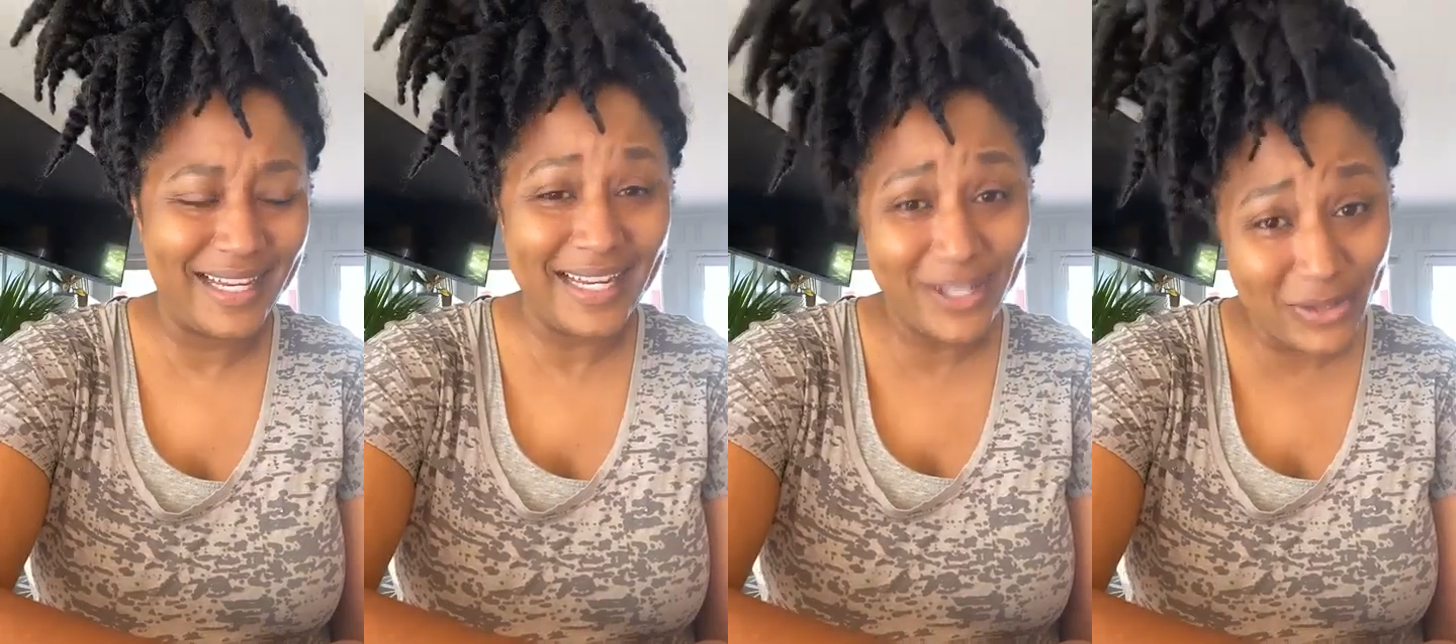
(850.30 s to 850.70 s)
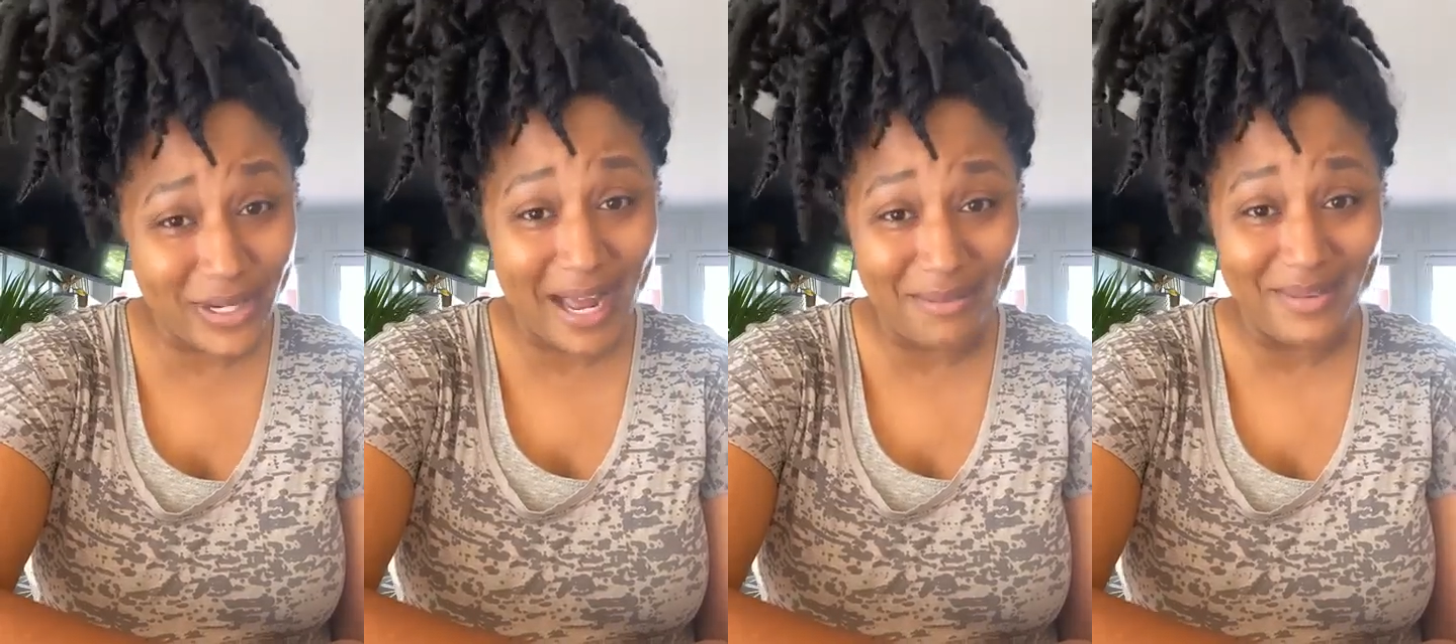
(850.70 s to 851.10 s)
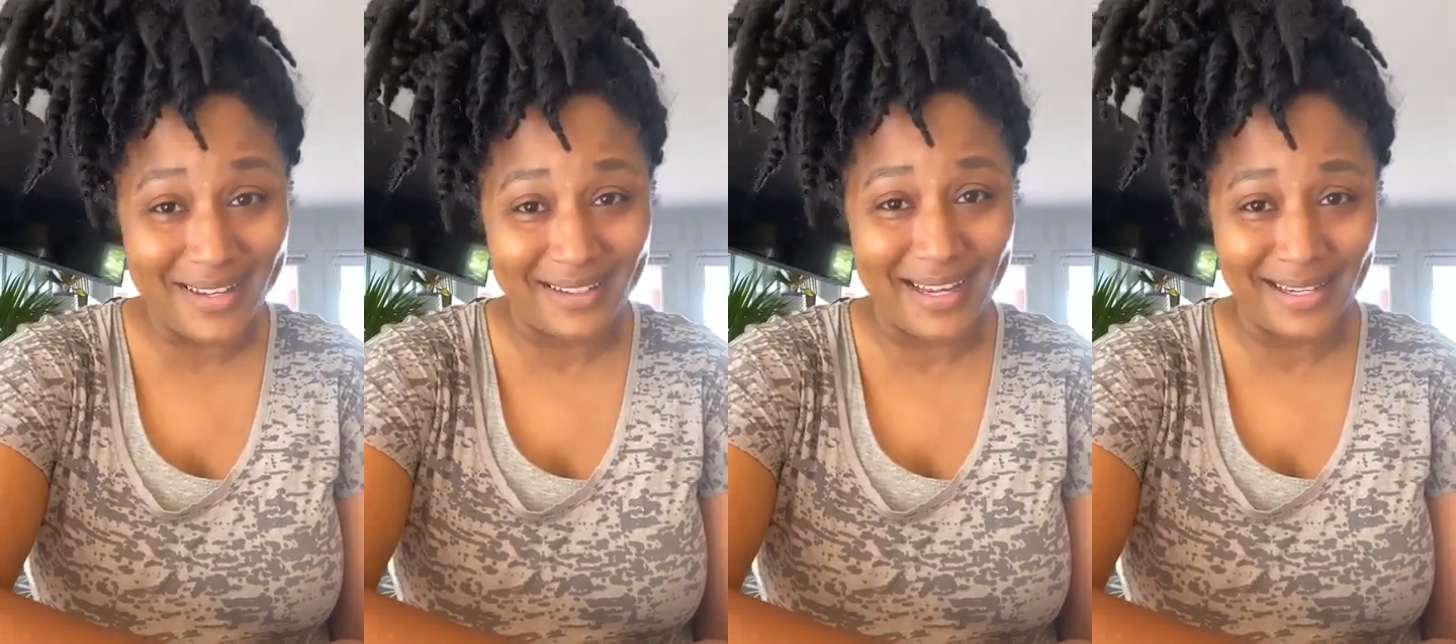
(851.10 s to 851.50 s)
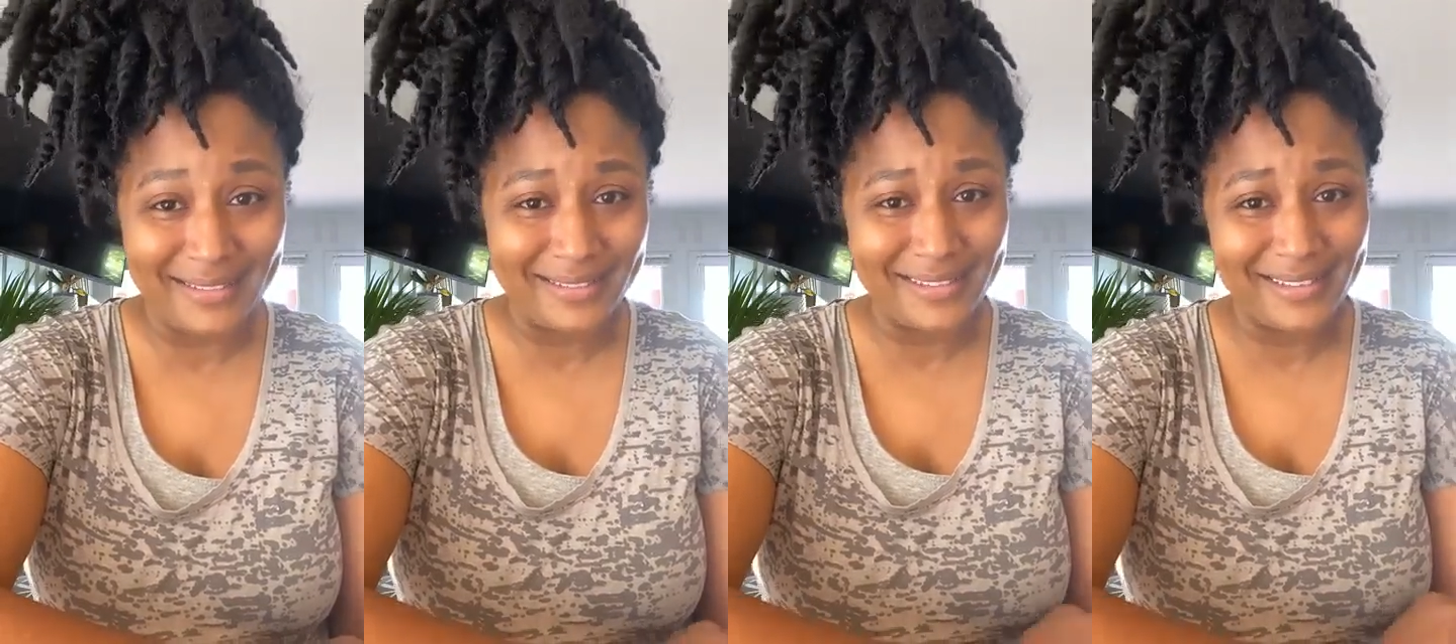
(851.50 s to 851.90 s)
They need you to not be
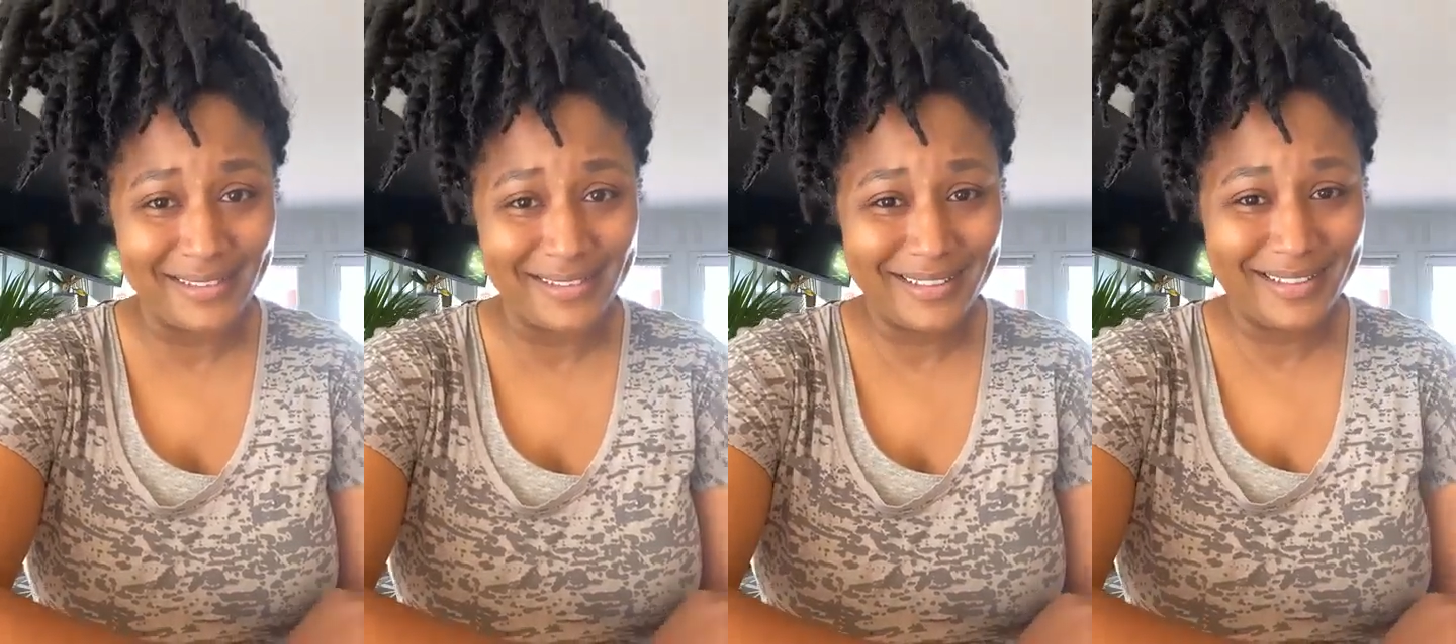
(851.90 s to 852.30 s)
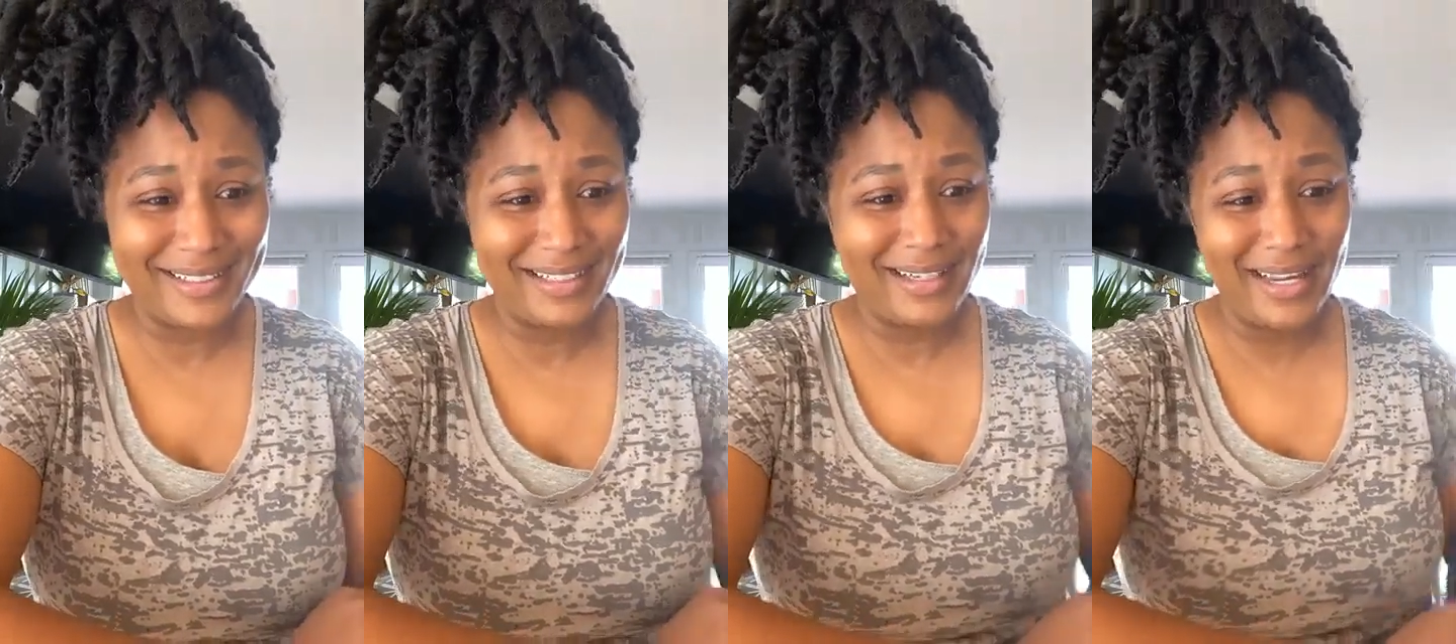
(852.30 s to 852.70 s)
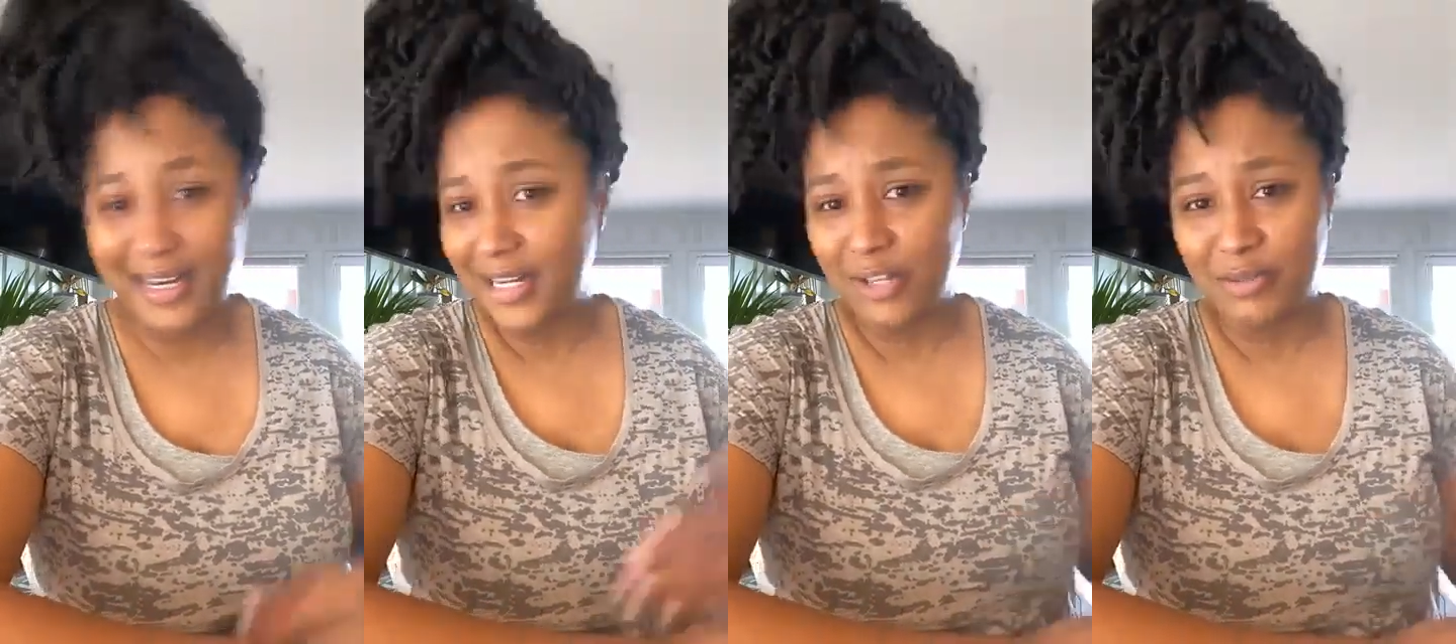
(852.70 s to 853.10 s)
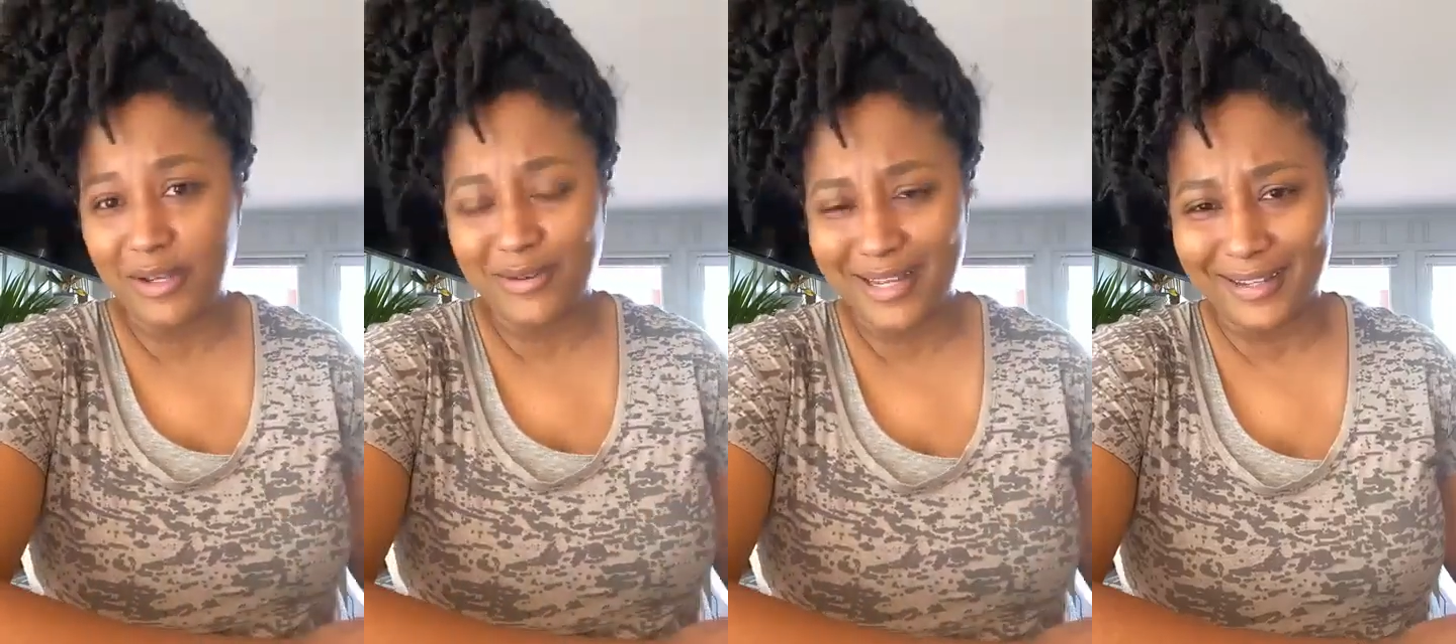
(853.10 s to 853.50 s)
enlightened, and then you'll
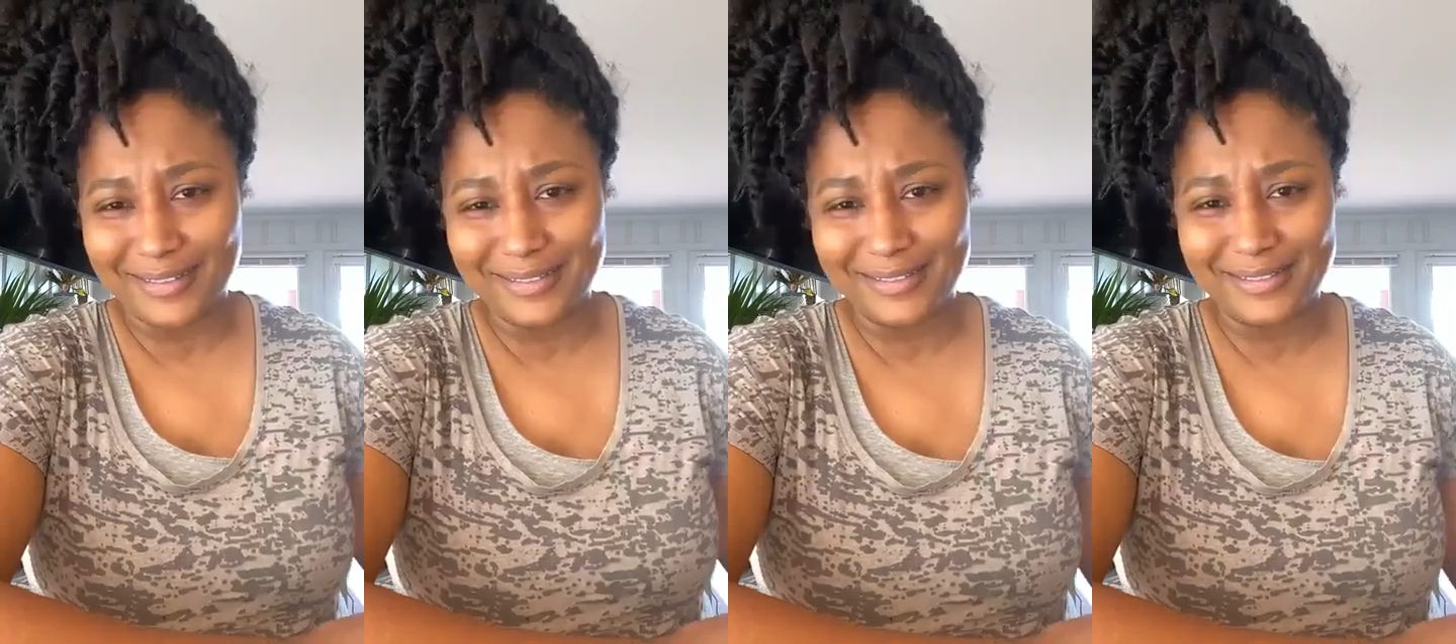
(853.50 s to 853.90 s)
be okay.